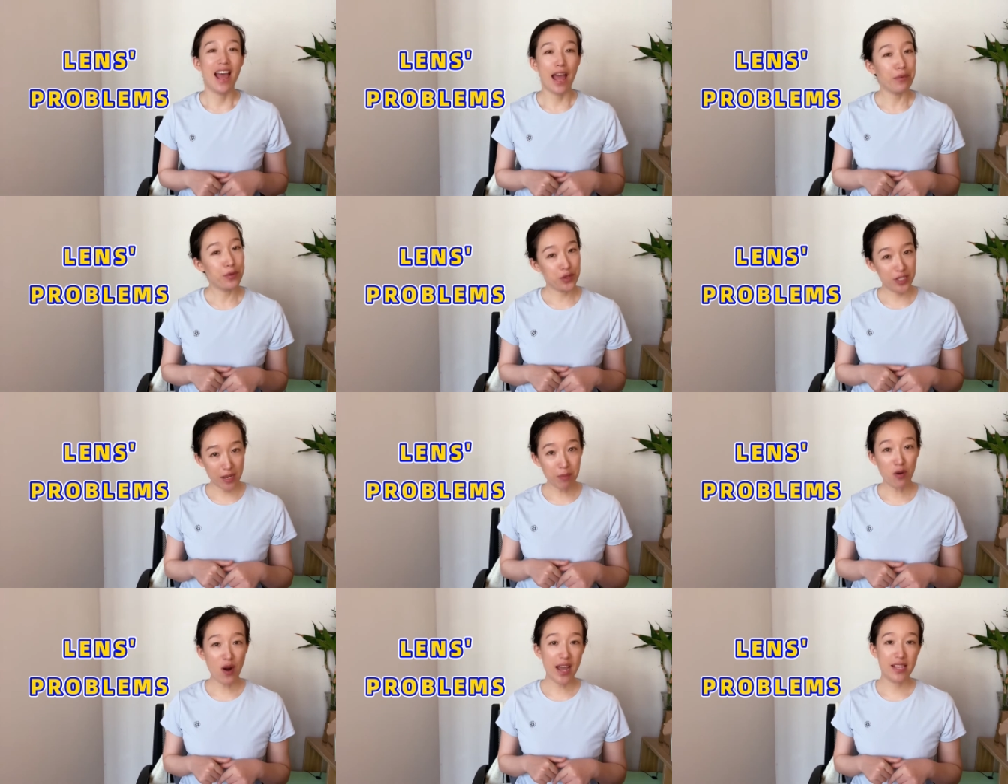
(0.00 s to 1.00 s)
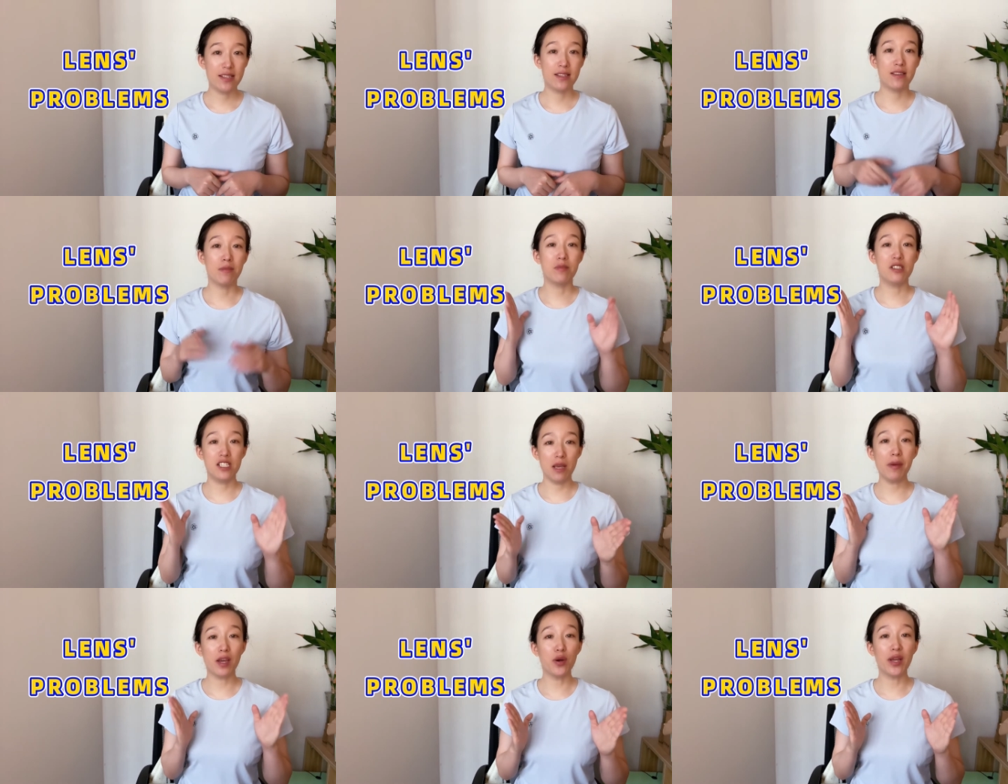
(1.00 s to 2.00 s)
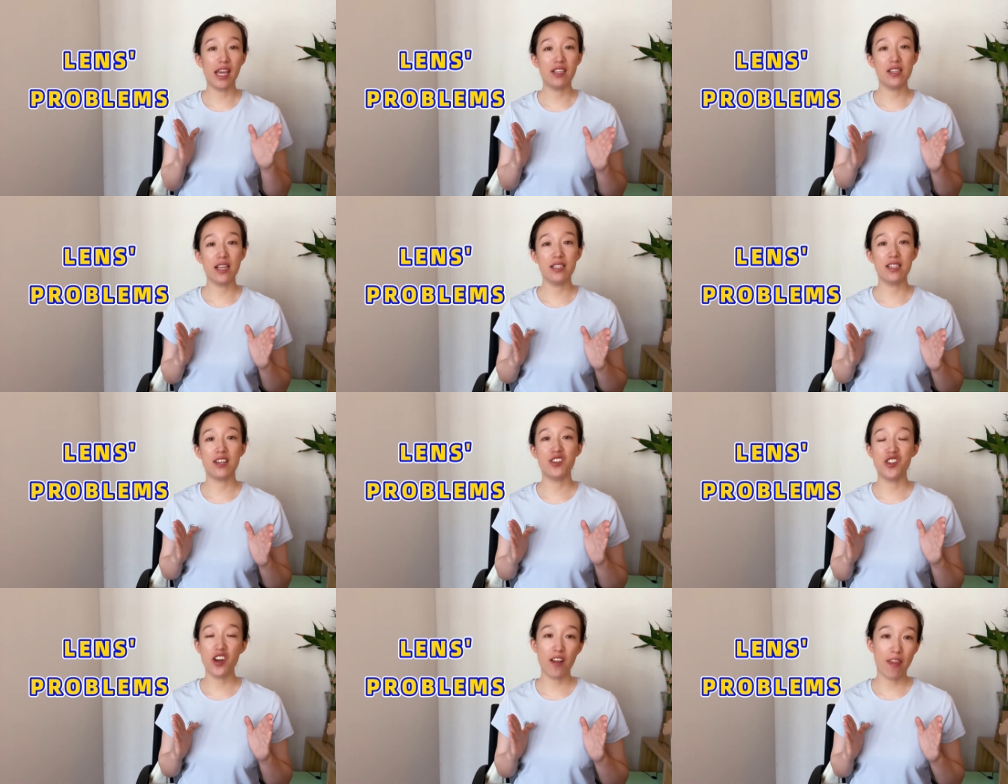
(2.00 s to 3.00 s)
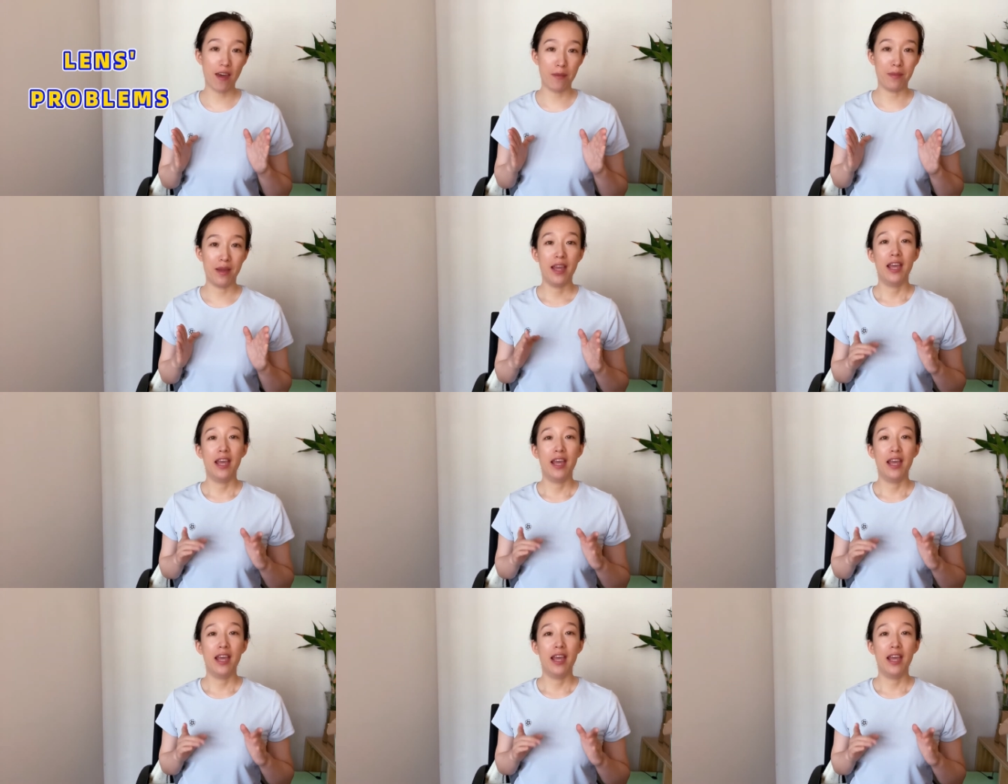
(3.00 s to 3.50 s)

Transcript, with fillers: I will summarize some typical cases and share them.